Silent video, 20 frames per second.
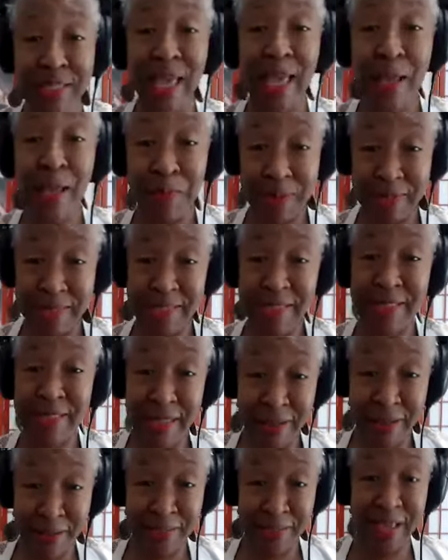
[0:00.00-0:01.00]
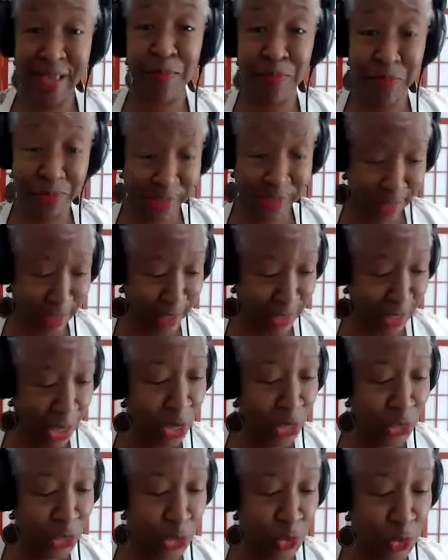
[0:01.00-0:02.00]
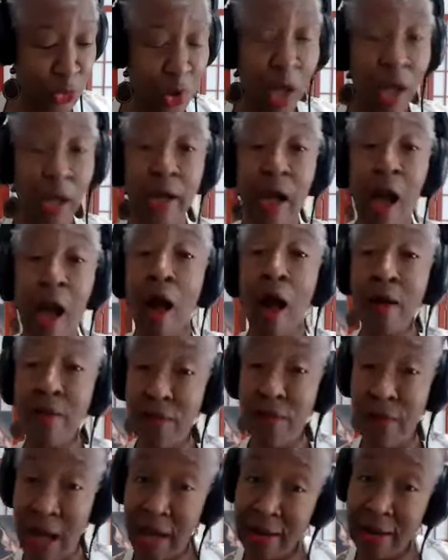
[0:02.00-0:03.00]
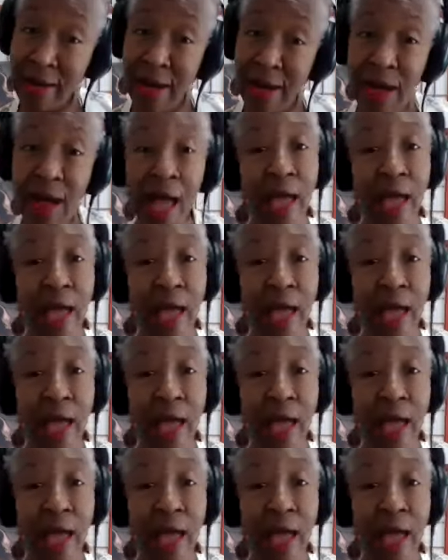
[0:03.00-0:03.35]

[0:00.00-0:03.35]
able to sell that business to Carvana,